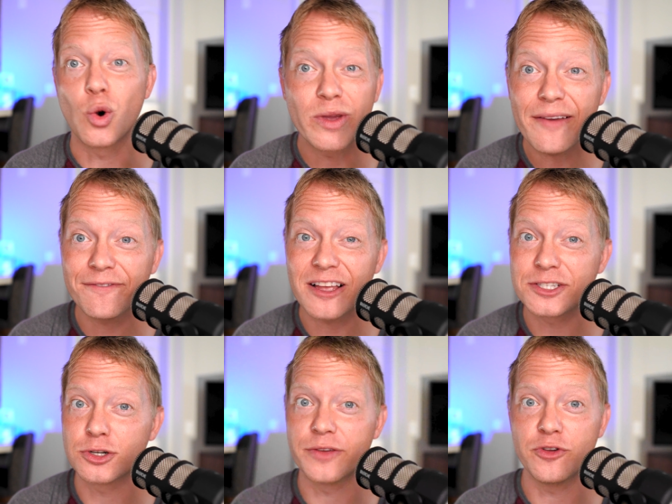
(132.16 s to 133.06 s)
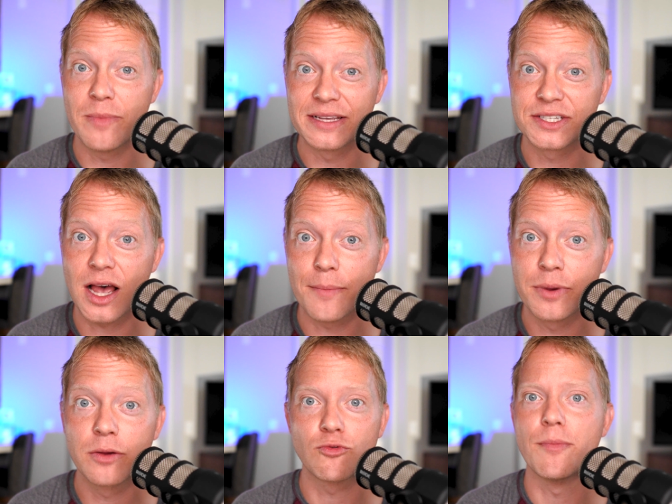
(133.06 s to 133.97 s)
Don't get flustered if you mess up.
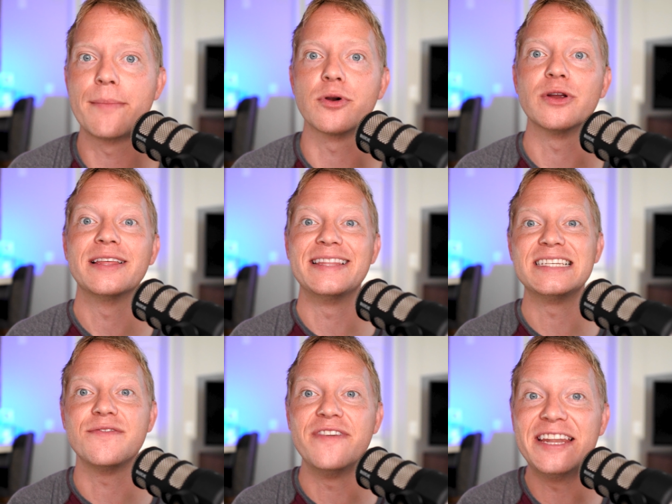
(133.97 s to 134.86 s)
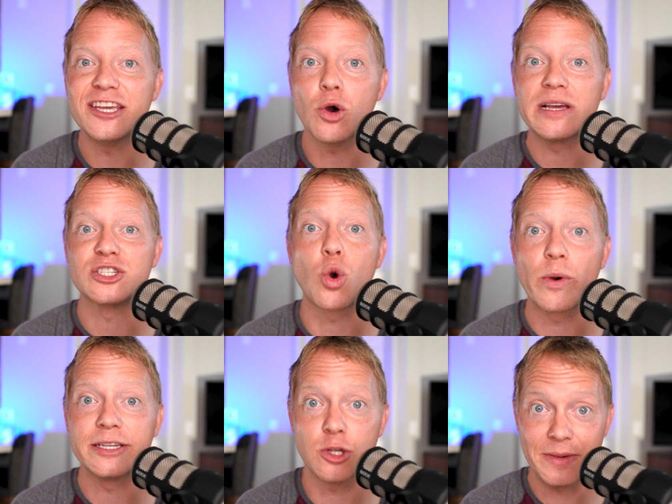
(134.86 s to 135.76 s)
Remember, this video is
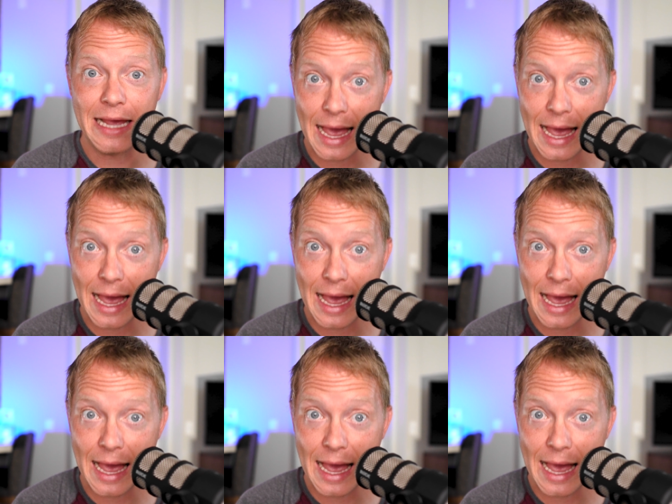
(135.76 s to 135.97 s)
going to be